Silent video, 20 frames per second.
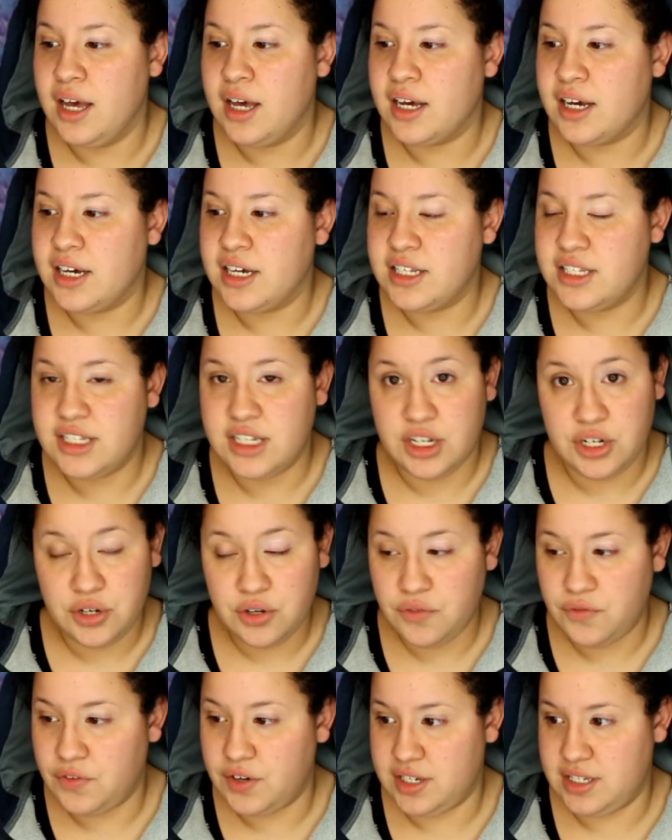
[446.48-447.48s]

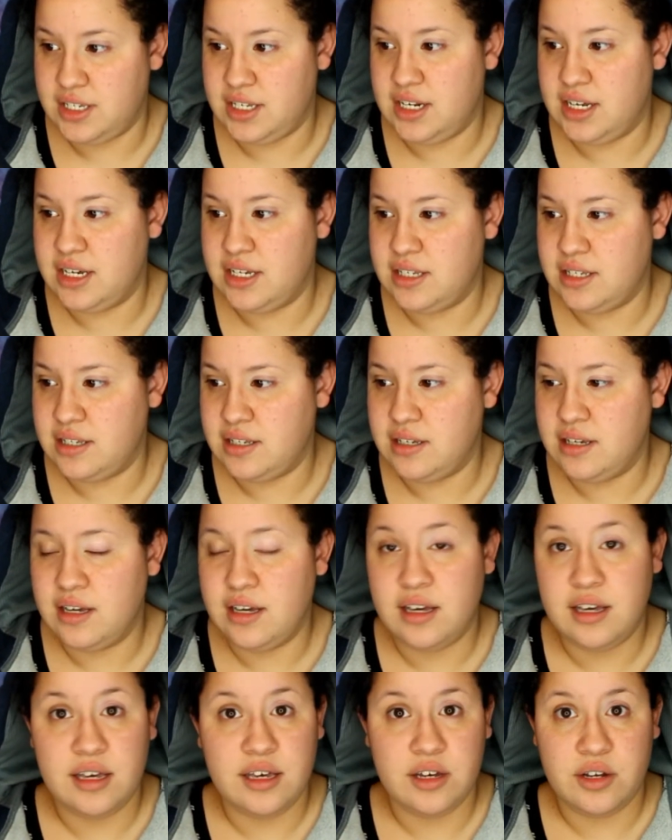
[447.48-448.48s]
Continued fussiness,
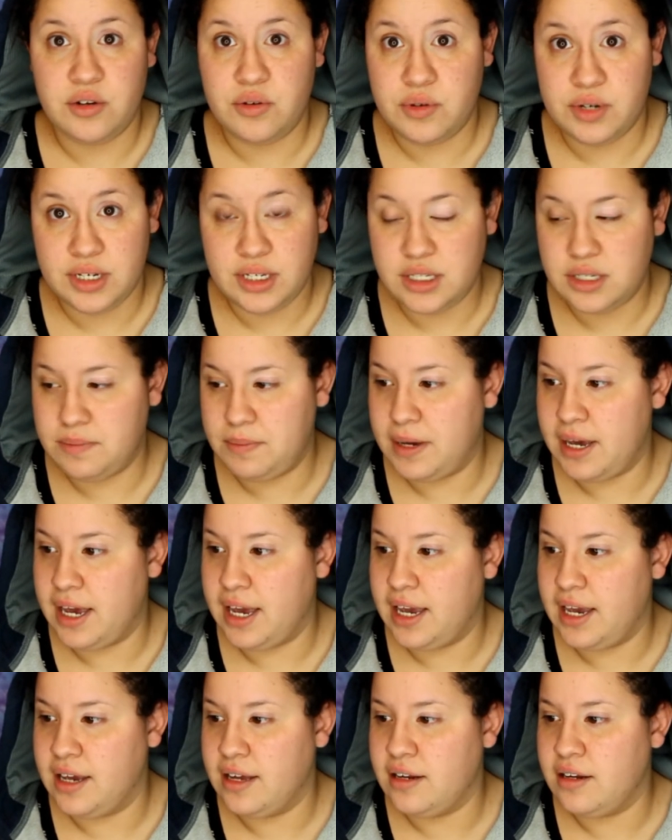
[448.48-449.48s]
increased
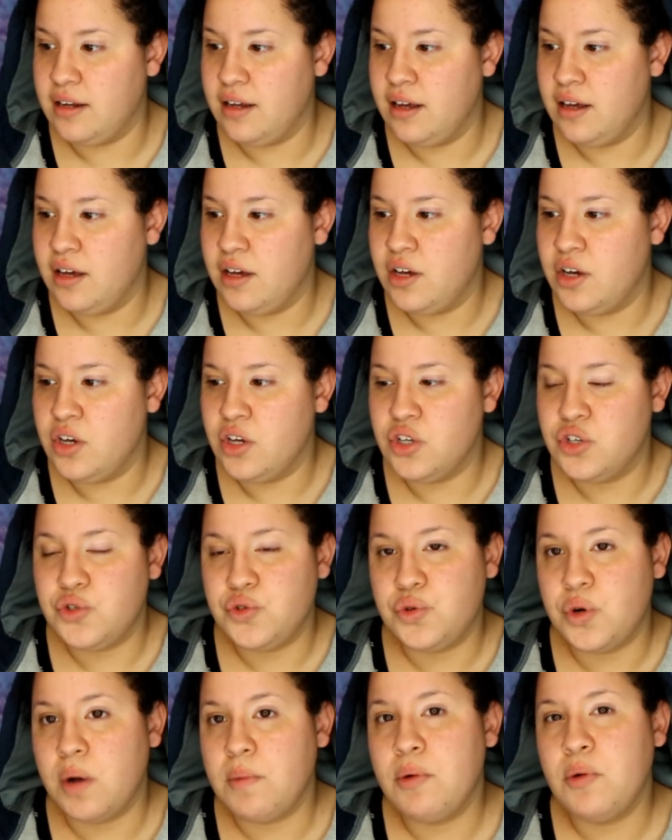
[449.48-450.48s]
pain,
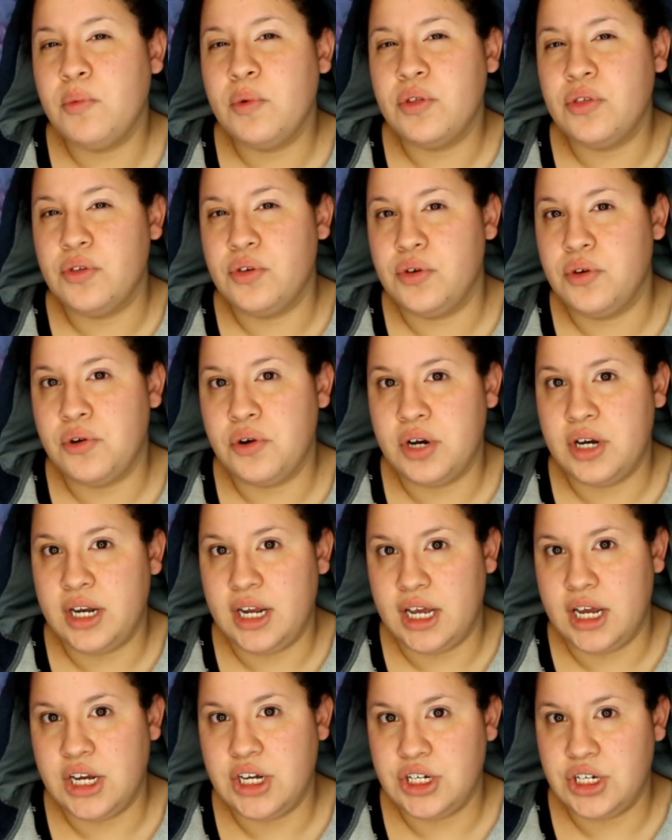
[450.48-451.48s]
trouble with
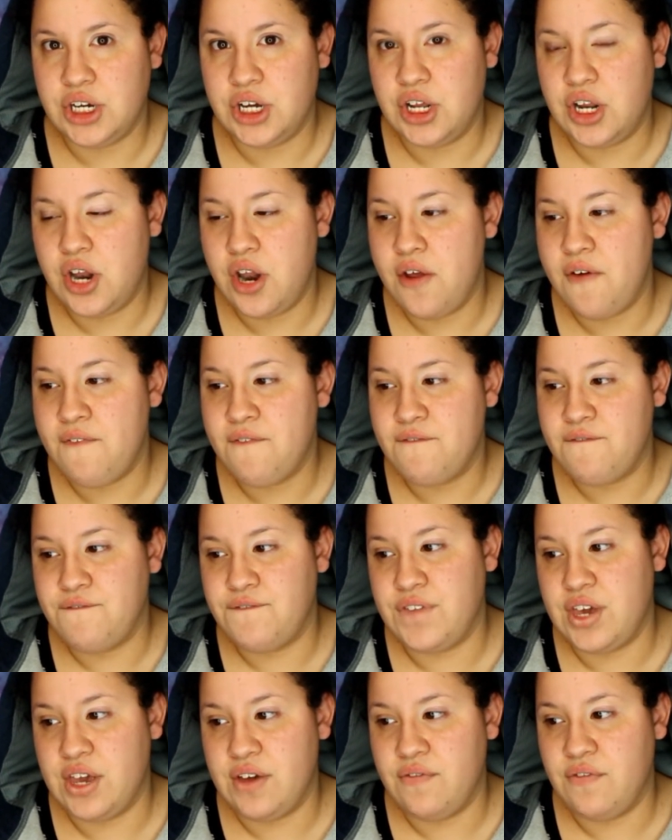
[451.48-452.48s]
urination,
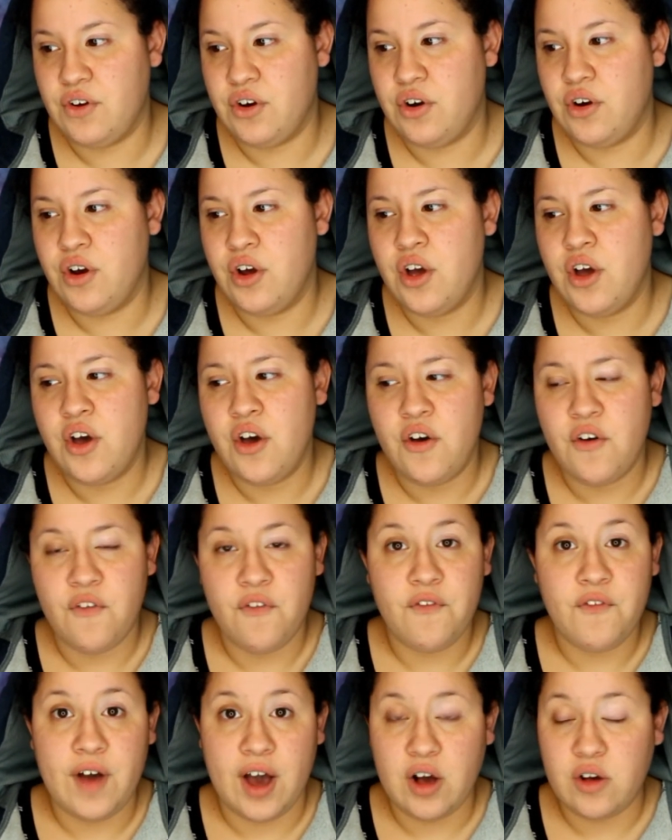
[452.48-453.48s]
fever,
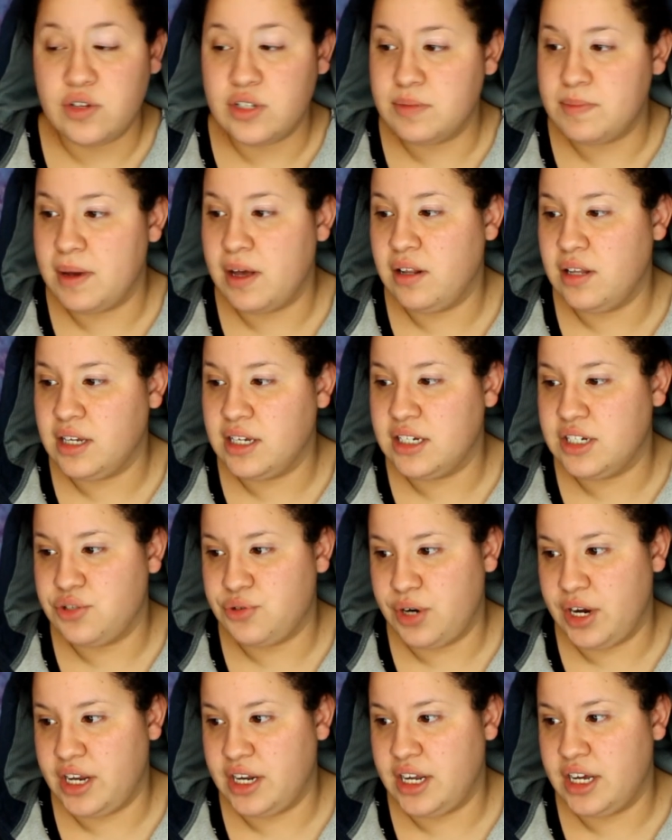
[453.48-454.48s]
foul-smelling
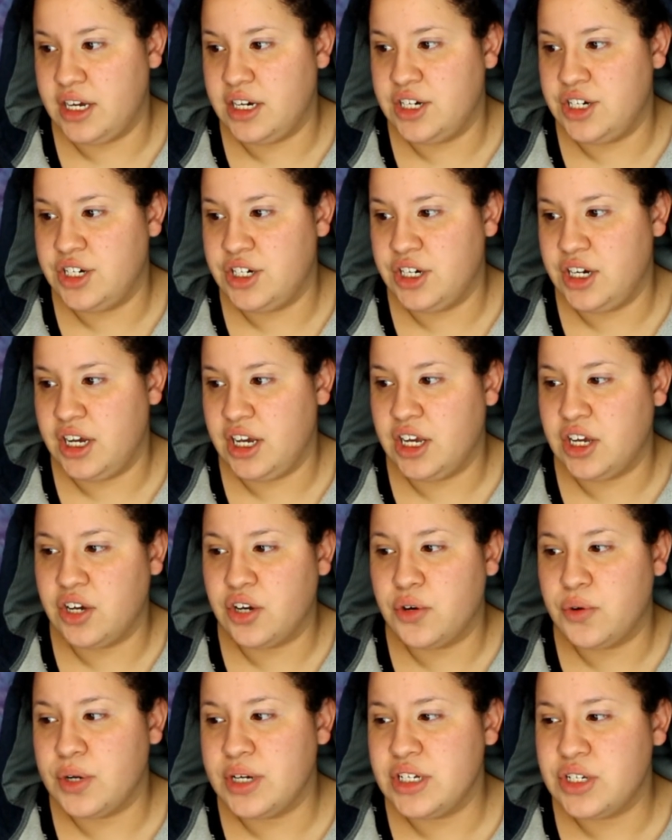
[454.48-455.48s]
drainage,
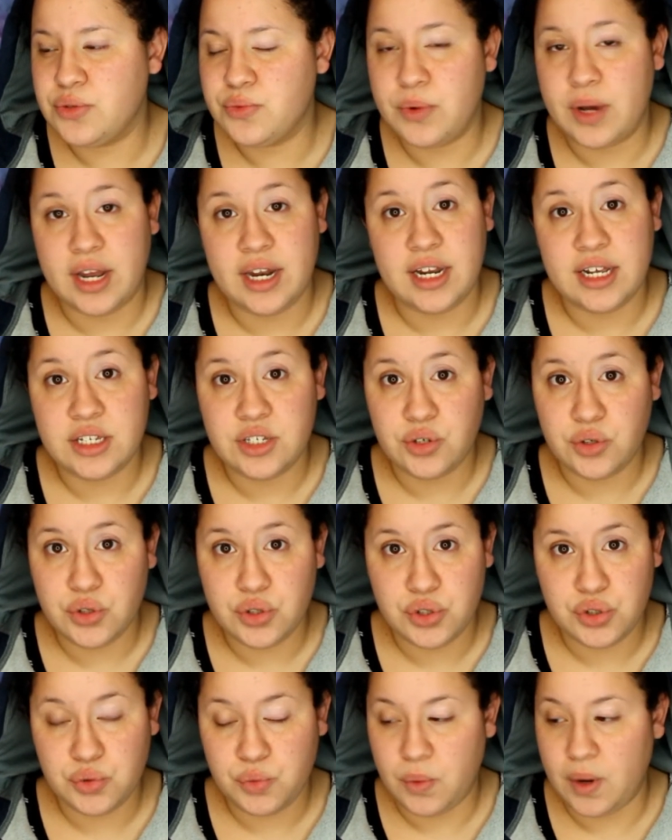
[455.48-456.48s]
increased redness or
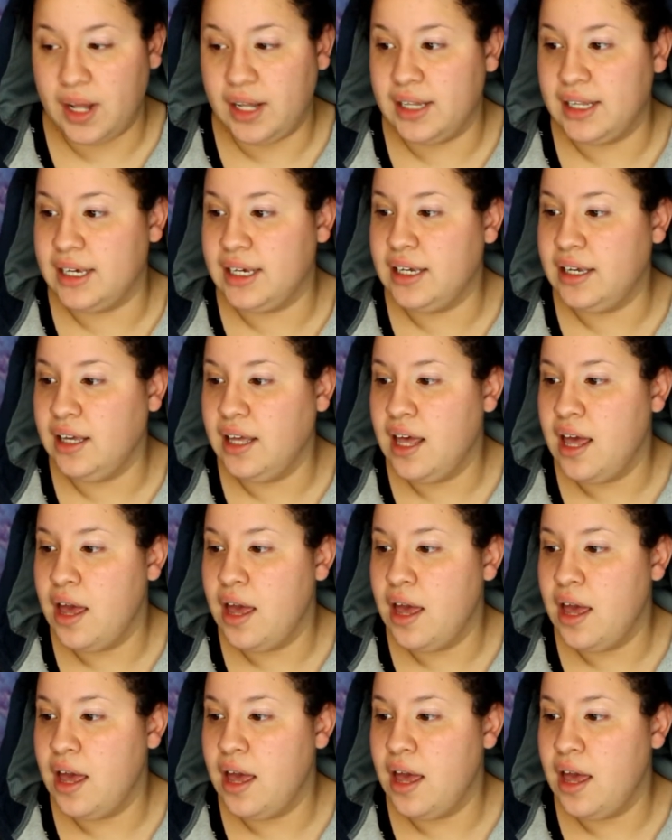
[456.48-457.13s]
swelling,